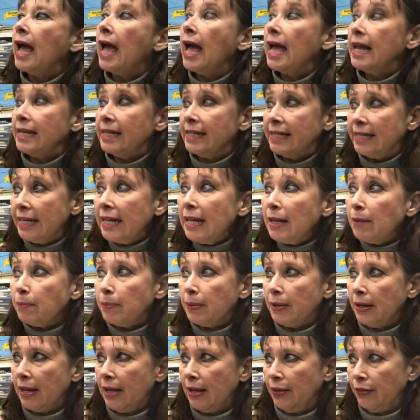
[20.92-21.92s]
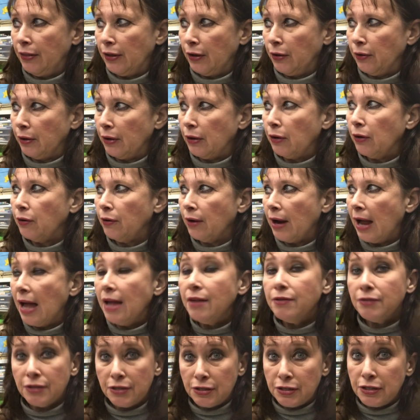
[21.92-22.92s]
And deep in the
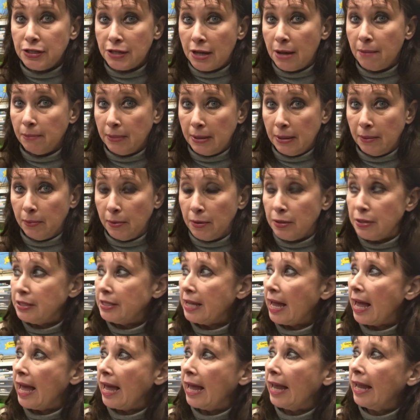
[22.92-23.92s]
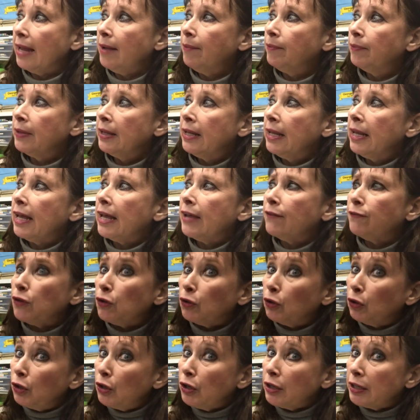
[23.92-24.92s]
gricklegrass, some people say, if
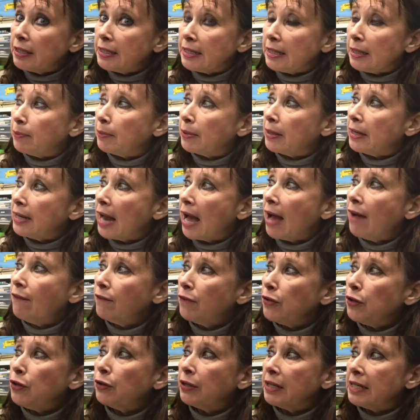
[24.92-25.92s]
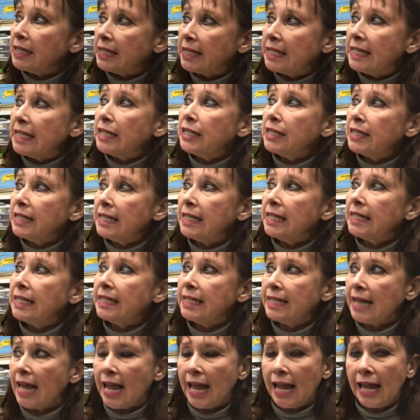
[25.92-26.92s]
you look deep enough, you can still see
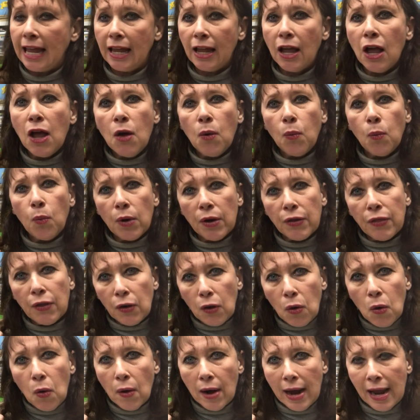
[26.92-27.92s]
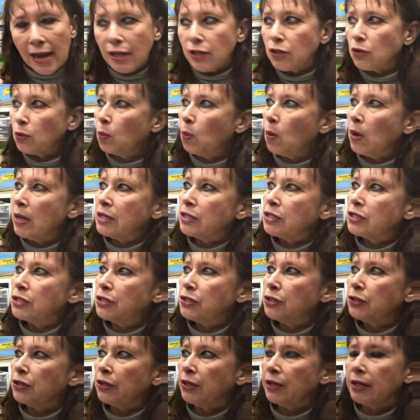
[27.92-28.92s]
today where the Lorax once
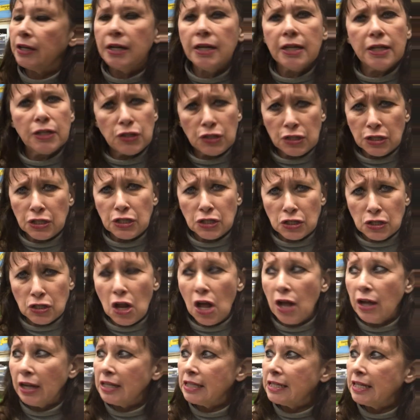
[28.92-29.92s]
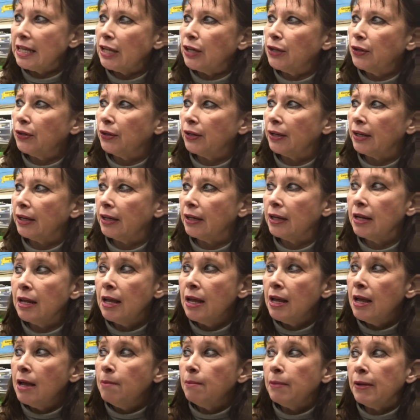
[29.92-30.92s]
stood, just as long as he could,
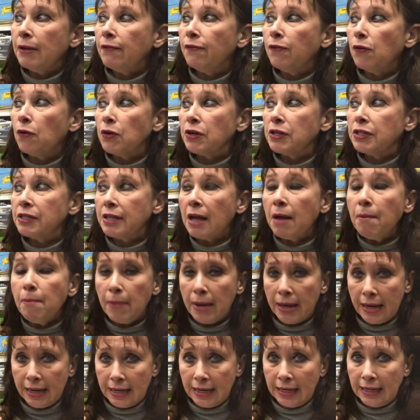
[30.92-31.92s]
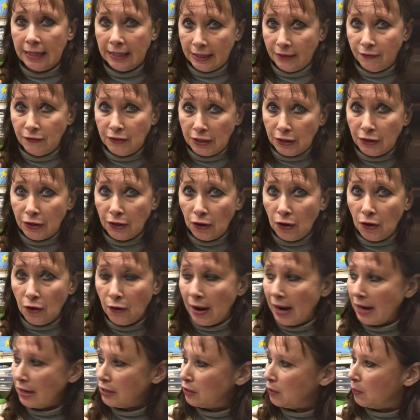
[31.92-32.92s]
before somebody lifted the
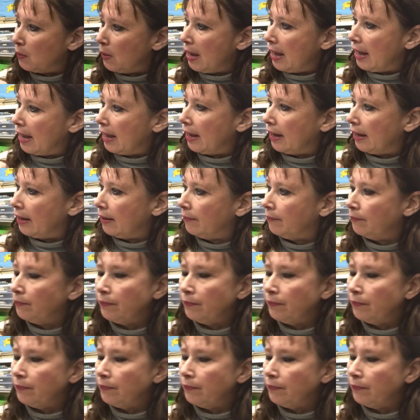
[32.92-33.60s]
Lorax away.